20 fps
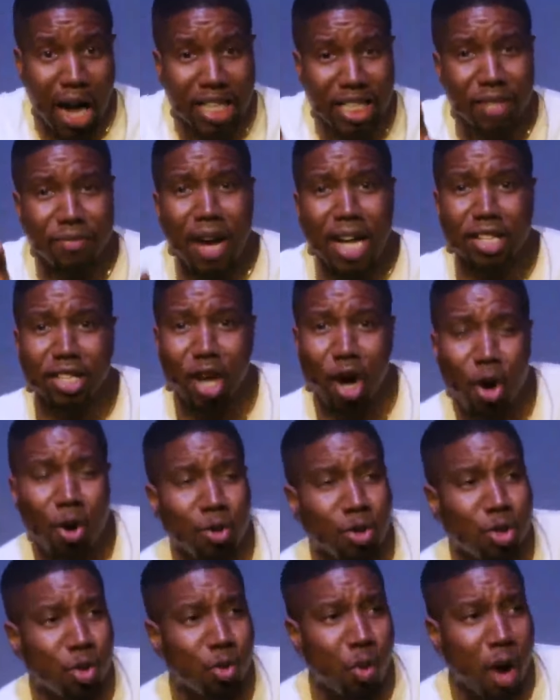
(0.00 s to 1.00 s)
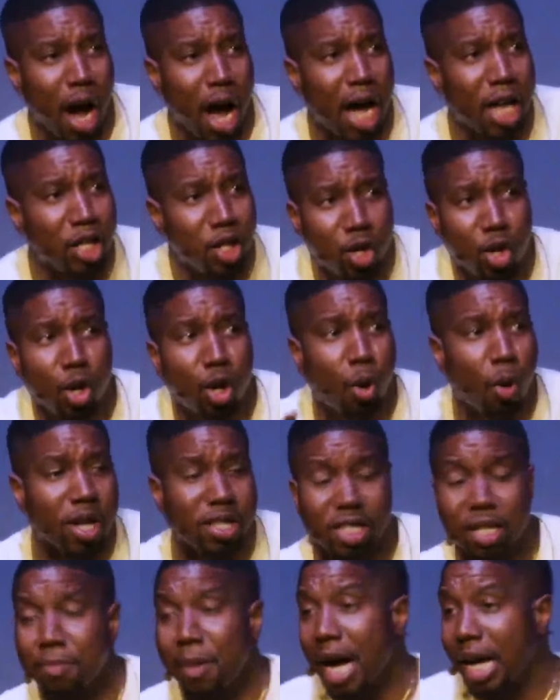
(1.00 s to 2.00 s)
because if I told you why, you'll
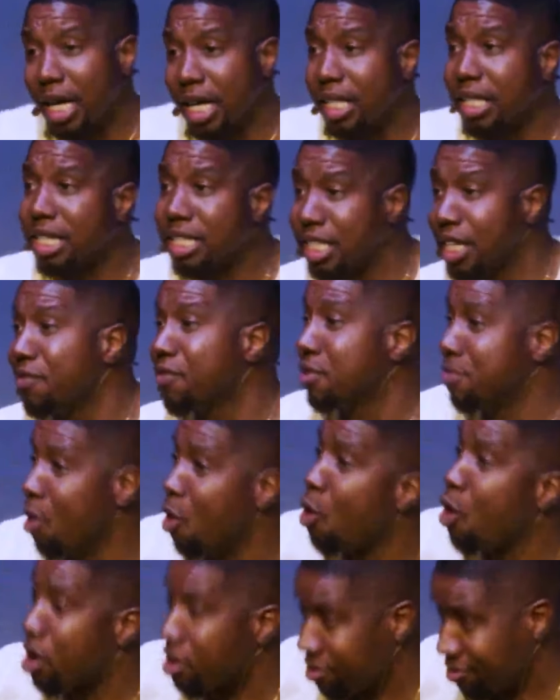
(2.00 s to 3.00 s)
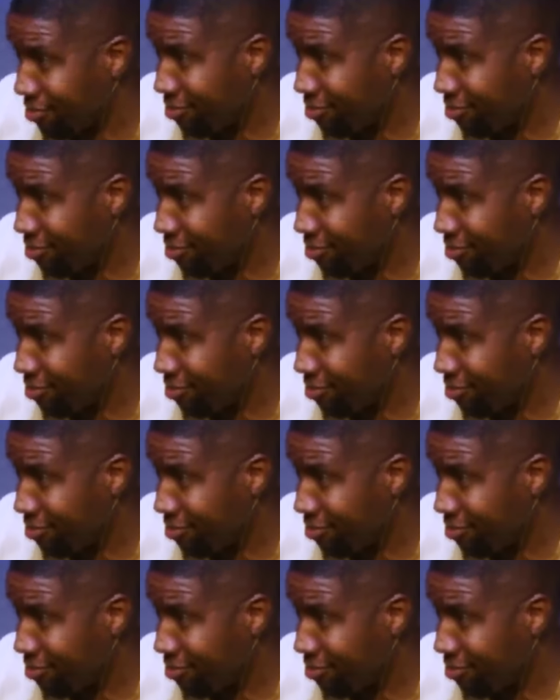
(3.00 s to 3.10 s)
question my goodness even more.